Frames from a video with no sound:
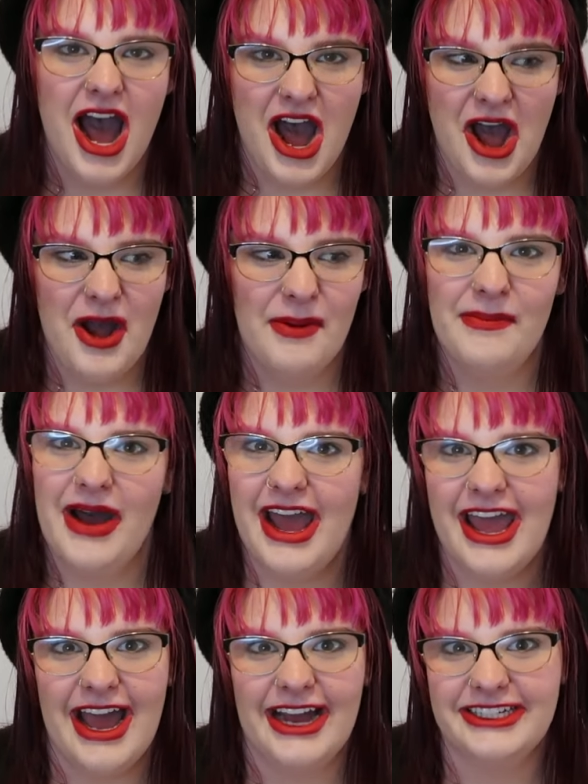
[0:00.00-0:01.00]
I
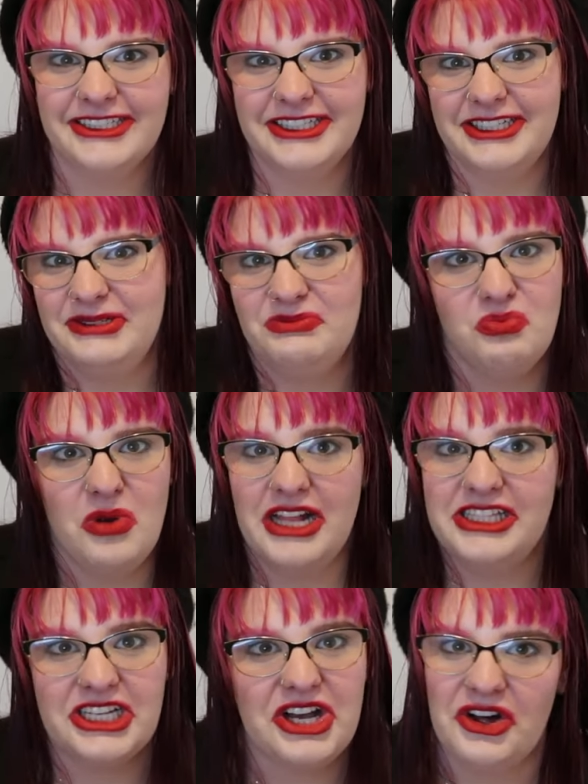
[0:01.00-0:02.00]
actually
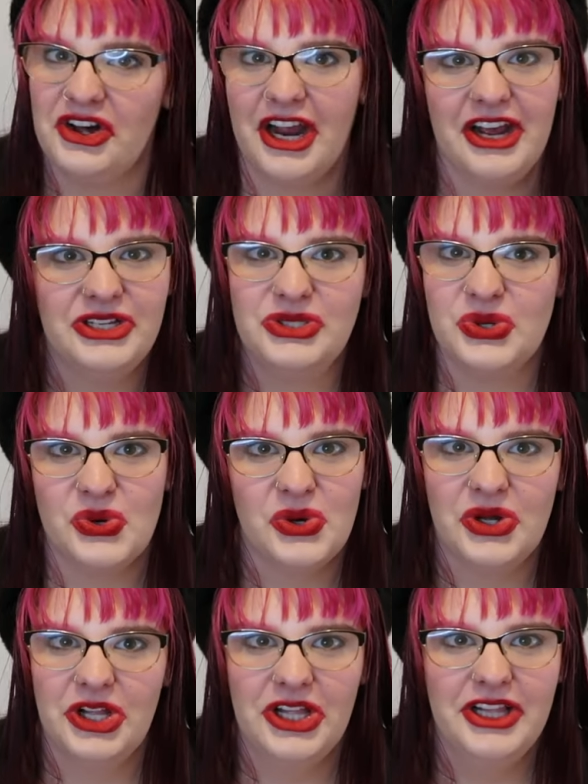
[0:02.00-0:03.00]
went to culinary
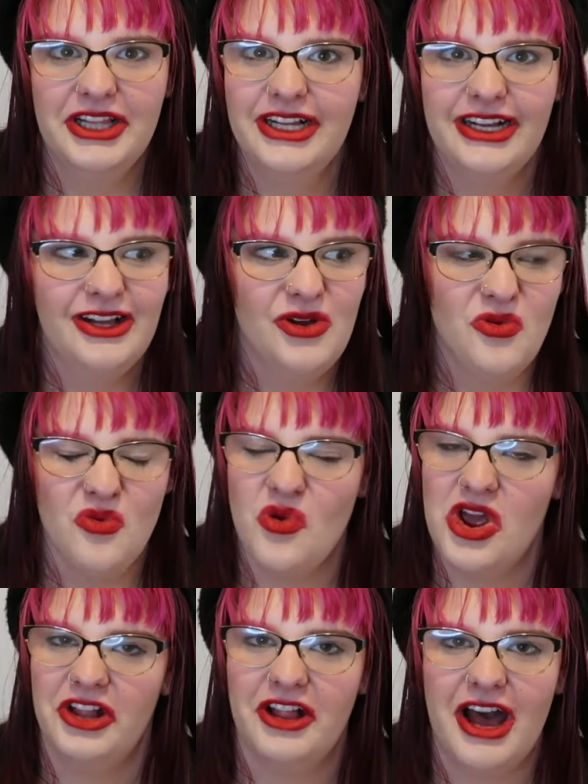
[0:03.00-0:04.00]
school,
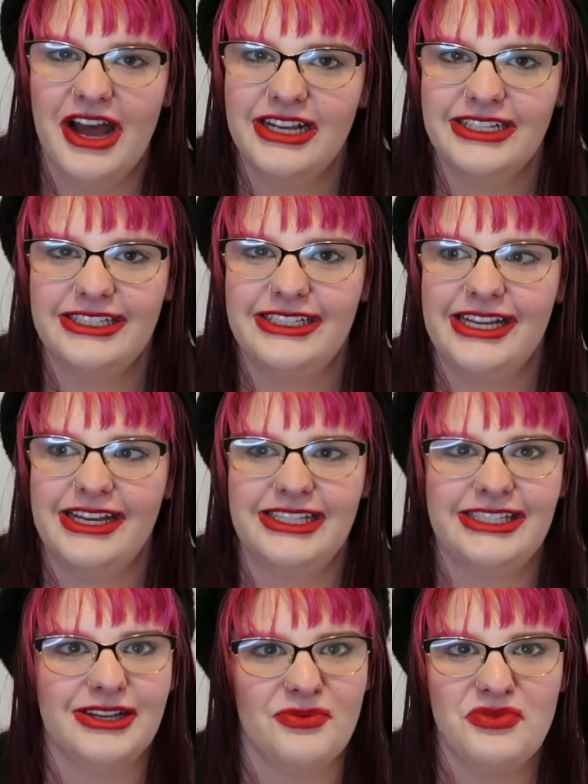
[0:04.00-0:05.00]
realized
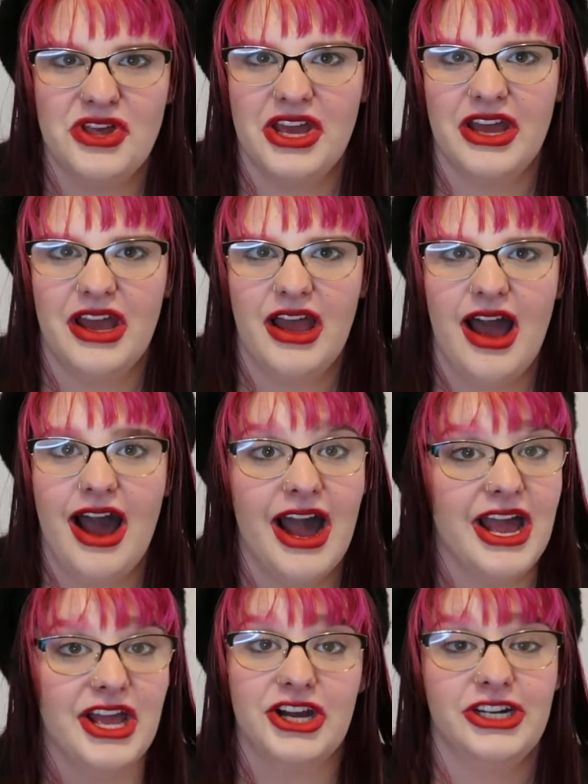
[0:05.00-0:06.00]
it's something
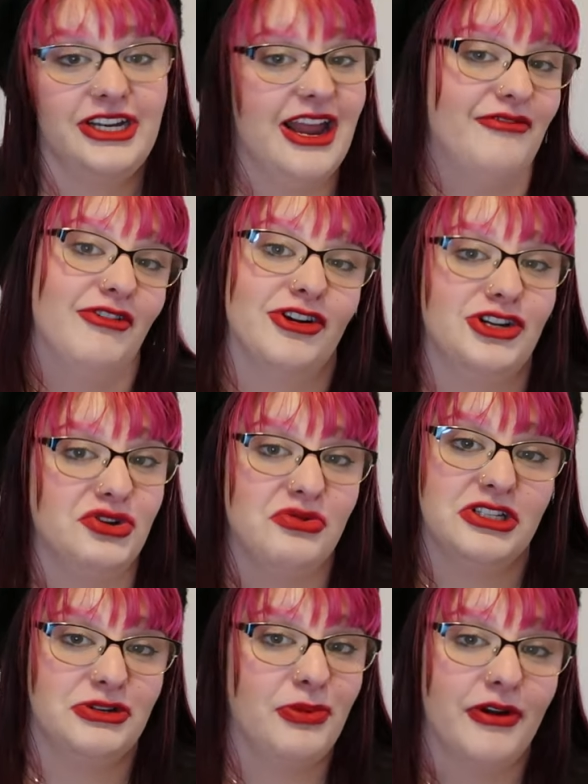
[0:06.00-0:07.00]
I could never do as a